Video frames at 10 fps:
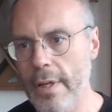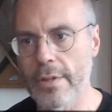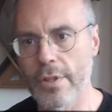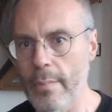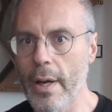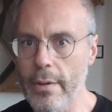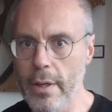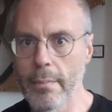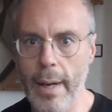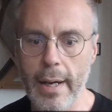and then somehow
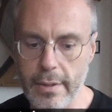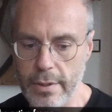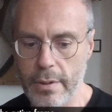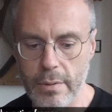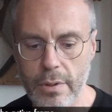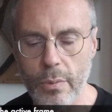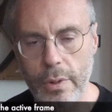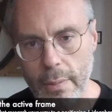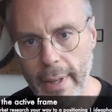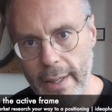come back to
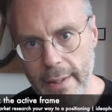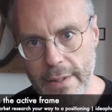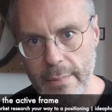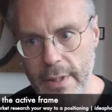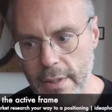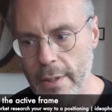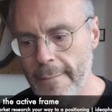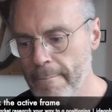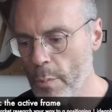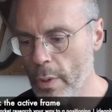what the mechanism is,
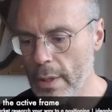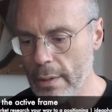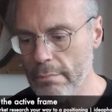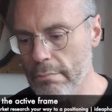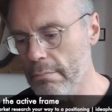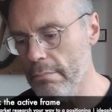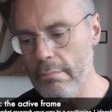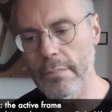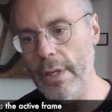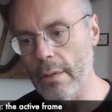well,
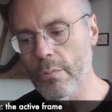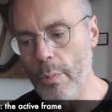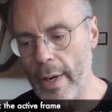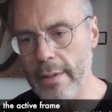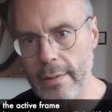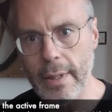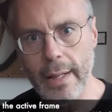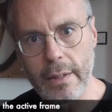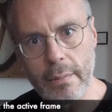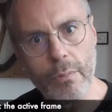we might
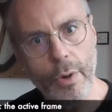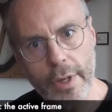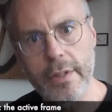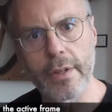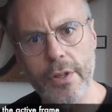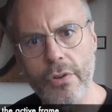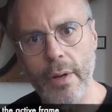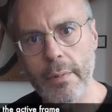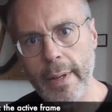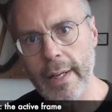end up wanting to
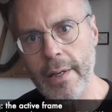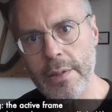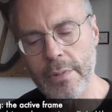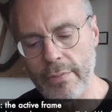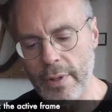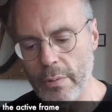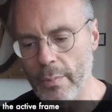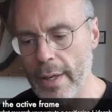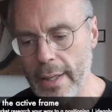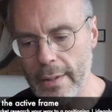describe the mechanism differently. We
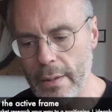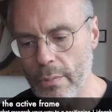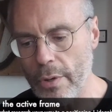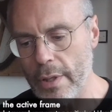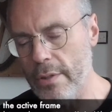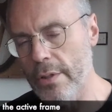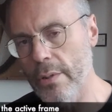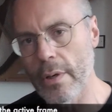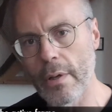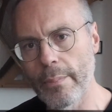might end up wanting to
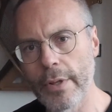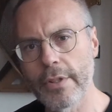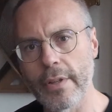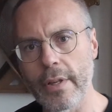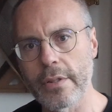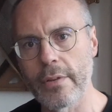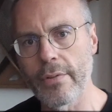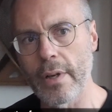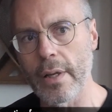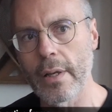do a whole bunch of things
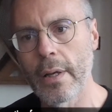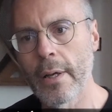differently.